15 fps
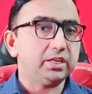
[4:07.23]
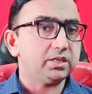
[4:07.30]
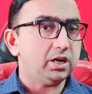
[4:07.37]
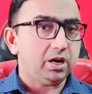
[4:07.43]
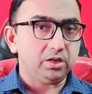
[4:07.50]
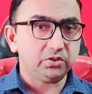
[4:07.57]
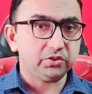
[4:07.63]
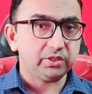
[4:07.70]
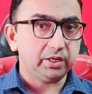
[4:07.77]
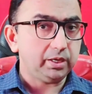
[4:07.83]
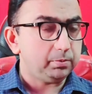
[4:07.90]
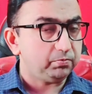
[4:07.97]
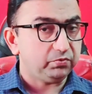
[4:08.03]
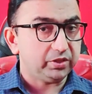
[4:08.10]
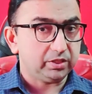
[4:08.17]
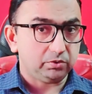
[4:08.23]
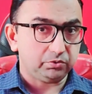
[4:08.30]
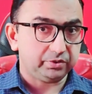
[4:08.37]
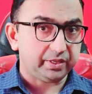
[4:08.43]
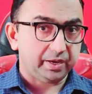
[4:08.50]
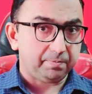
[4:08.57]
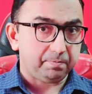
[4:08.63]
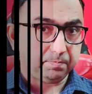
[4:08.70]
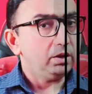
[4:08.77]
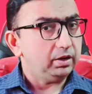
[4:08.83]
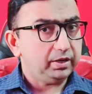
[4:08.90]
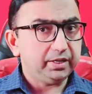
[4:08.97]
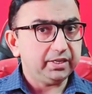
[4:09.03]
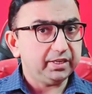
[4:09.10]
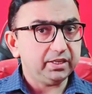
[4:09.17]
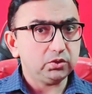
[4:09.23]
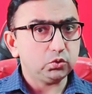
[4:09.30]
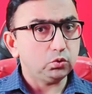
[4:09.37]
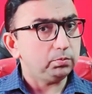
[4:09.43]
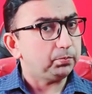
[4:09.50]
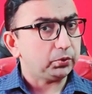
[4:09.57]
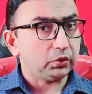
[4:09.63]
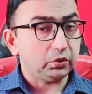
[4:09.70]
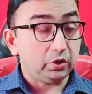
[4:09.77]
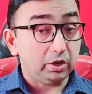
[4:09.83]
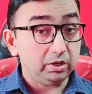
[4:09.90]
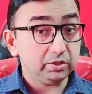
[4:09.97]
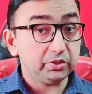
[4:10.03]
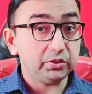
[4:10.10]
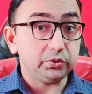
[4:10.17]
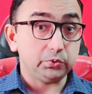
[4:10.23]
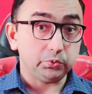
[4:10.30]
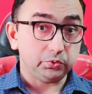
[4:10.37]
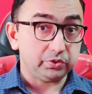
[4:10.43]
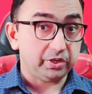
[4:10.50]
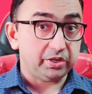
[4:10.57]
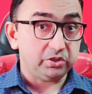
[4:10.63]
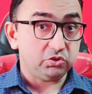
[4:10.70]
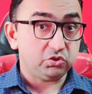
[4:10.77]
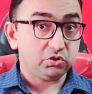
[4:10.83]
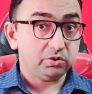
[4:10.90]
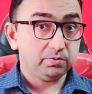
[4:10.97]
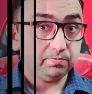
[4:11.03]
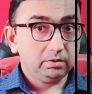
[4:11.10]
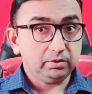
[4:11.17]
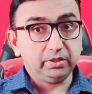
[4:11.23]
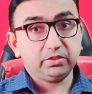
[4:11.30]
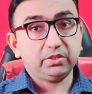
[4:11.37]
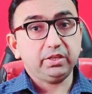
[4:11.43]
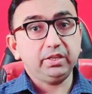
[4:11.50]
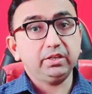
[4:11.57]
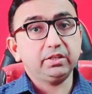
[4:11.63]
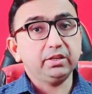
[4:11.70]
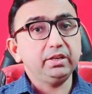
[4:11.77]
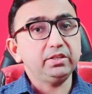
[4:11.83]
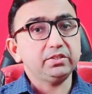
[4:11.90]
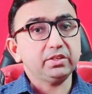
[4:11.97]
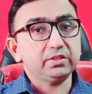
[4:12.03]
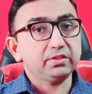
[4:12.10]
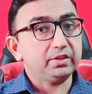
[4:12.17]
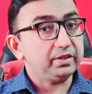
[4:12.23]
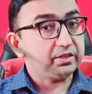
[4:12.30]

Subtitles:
can't sleep without them, leading to prolonged usage. This increases the